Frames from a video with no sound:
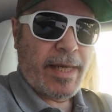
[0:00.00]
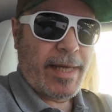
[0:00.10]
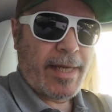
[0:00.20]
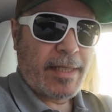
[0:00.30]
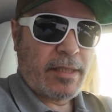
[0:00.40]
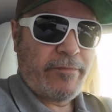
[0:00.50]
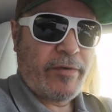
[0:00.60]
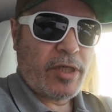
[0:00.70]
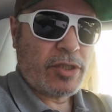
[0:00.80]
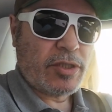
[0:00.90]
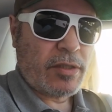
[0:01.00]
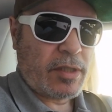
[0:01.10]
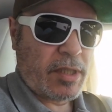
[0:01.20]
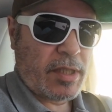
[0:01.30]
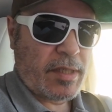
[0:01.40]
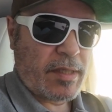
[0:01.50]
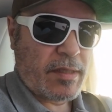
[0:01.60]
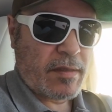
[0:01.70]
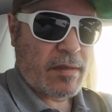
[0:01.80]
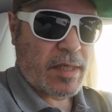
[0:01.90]
and the version
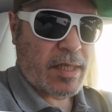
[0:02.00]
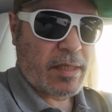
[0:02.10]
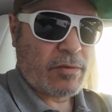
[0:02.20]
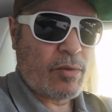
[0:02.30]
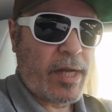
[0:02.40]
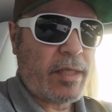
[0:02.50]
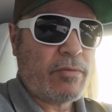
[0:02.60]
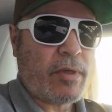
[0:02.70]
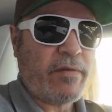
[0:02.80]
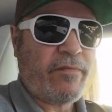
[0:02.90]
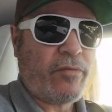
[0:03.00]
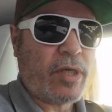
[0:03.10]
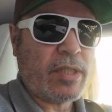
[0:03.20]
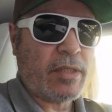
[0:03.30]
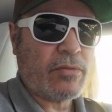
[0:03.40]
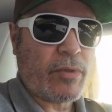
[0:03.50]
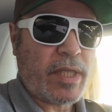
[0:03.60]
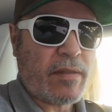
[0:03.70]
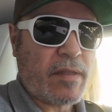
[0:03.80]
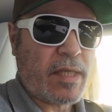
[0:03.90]
is uh, twenty twenty-four point
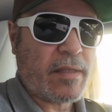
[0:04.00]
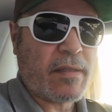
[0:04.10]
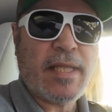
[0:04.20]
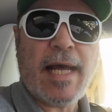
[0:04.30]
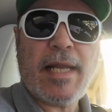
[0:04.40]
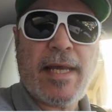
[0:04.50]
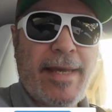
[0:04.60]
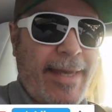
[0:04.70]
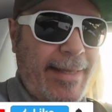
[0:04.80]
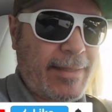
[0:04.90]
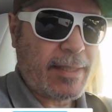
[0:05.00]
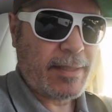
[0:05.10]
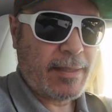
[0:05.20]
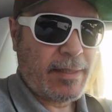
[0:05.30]
twenty-six point eight.